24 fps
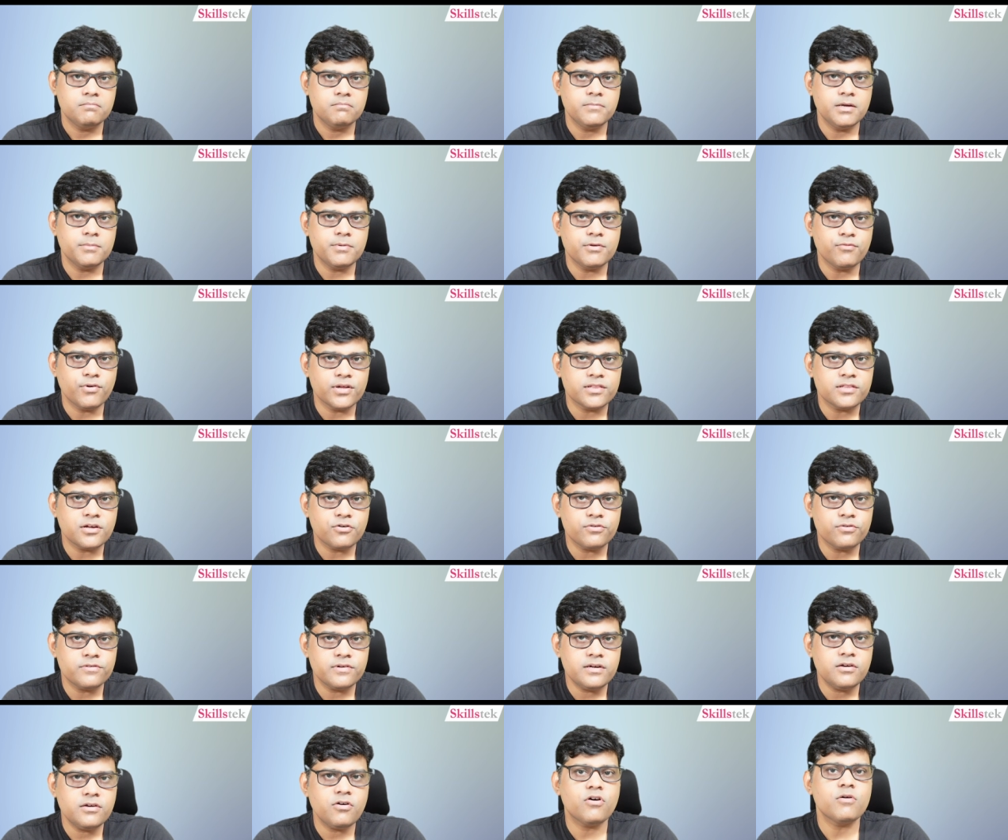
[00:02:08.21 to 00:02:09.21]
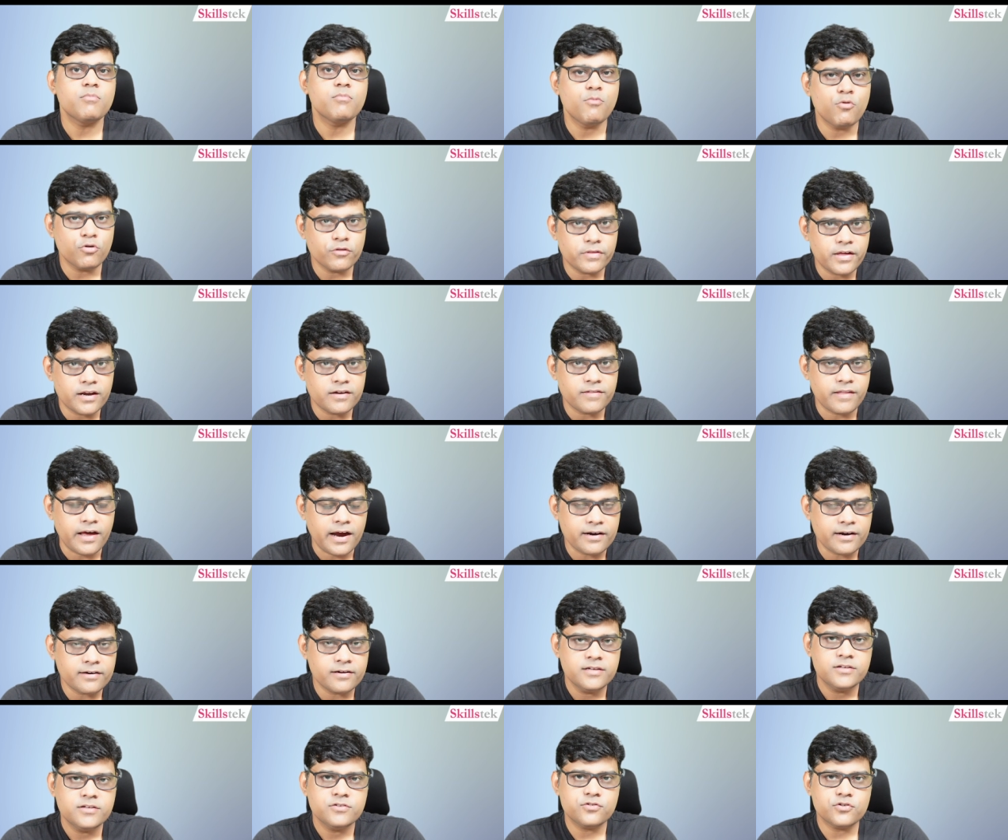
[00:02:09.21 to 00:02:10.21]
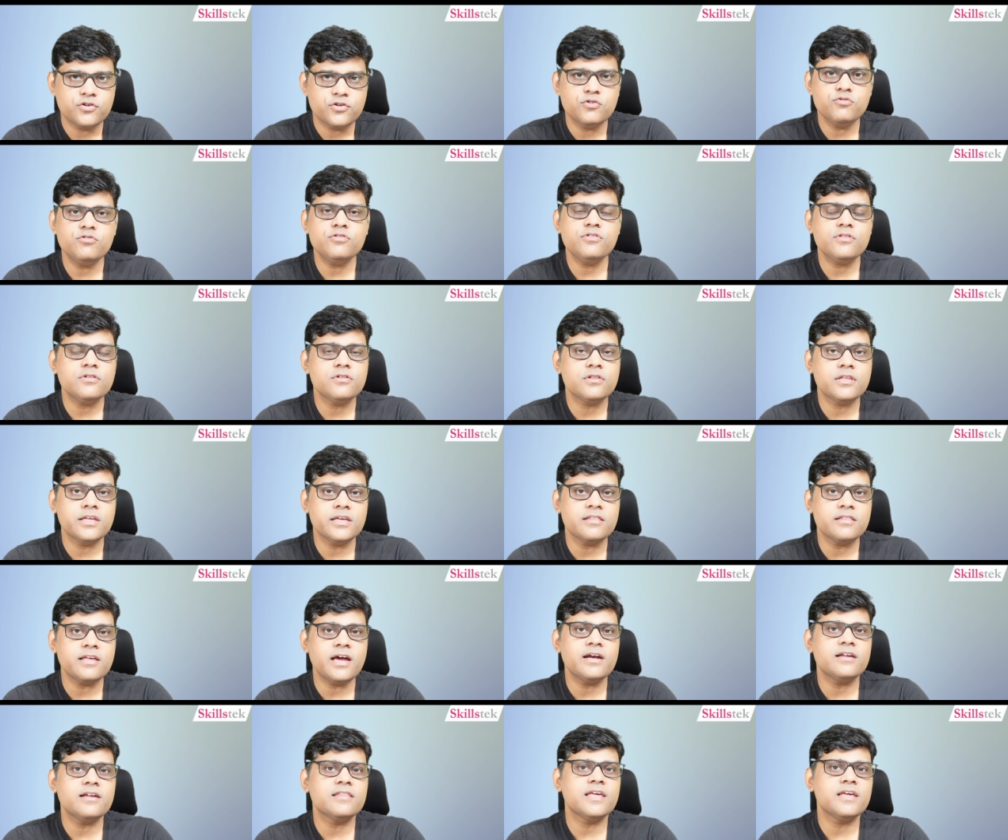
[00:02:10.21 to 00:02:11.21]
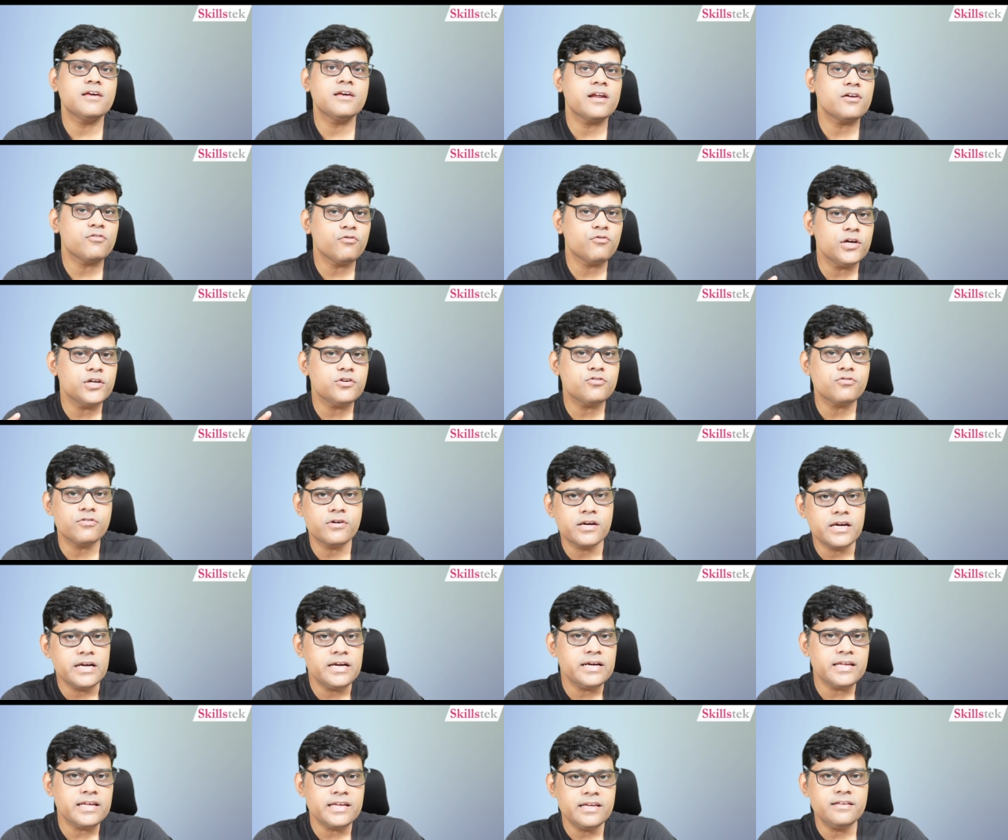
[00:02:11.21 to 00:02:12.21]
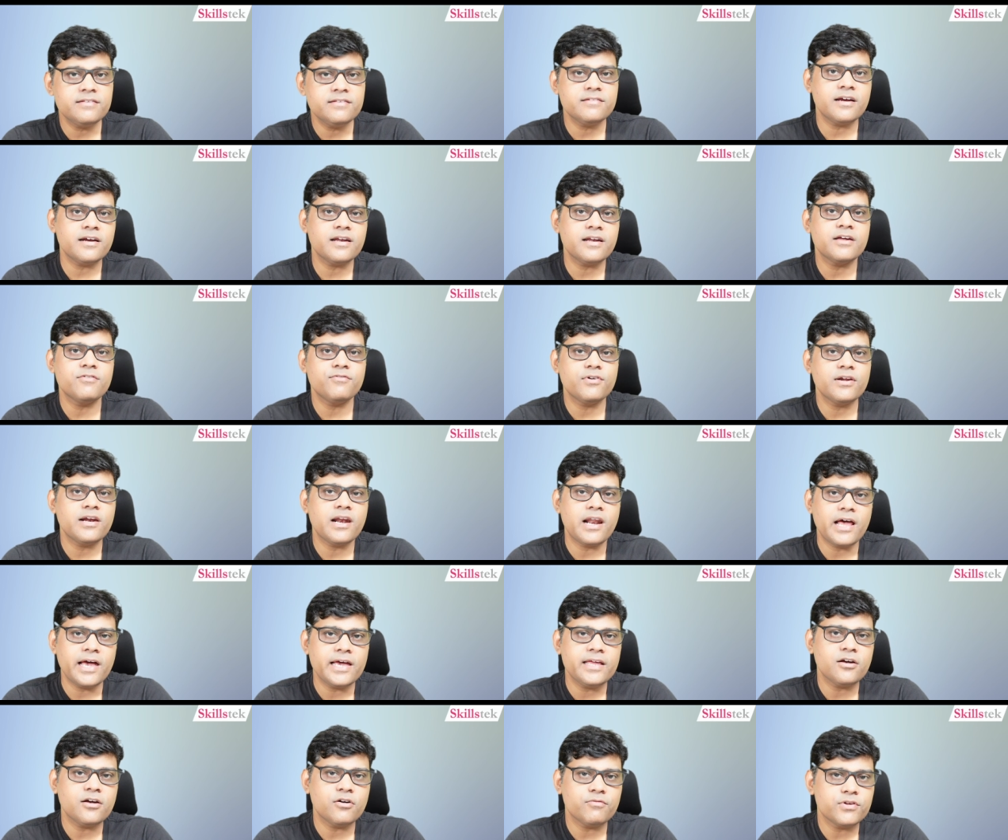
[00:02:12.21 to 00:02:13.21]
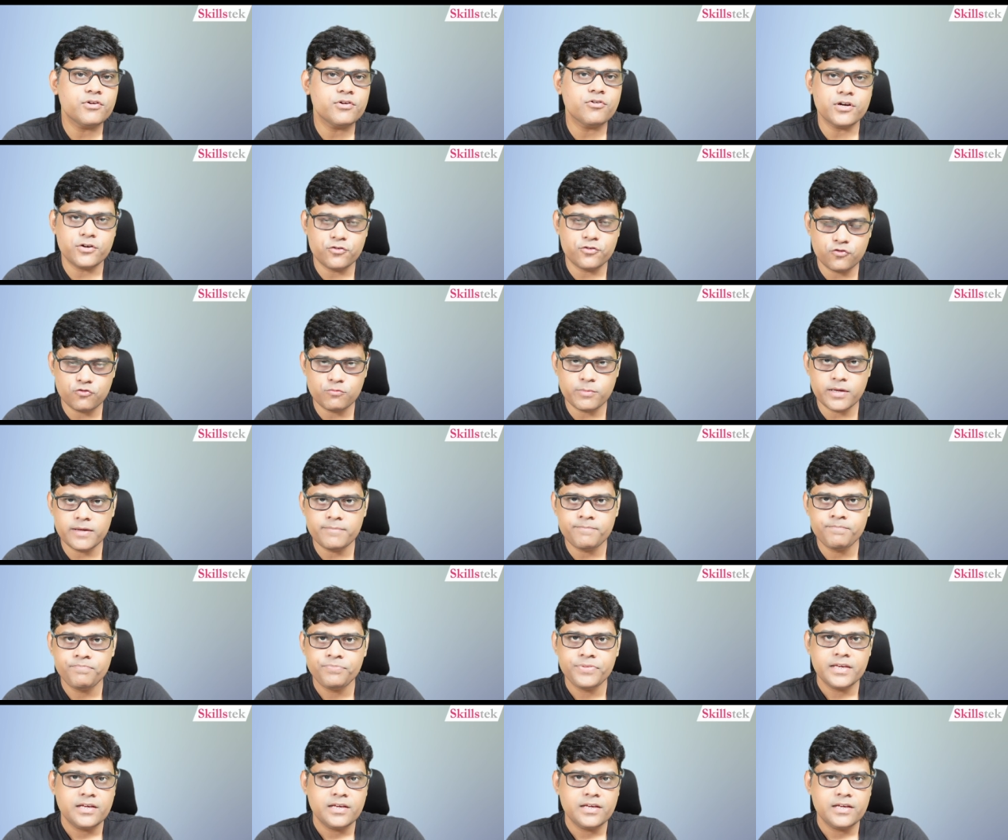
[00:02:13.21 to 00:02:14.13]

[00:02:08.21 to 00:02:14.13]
Maybe 1000 or more than that. So do you think that they are going to read each and every line of your resume?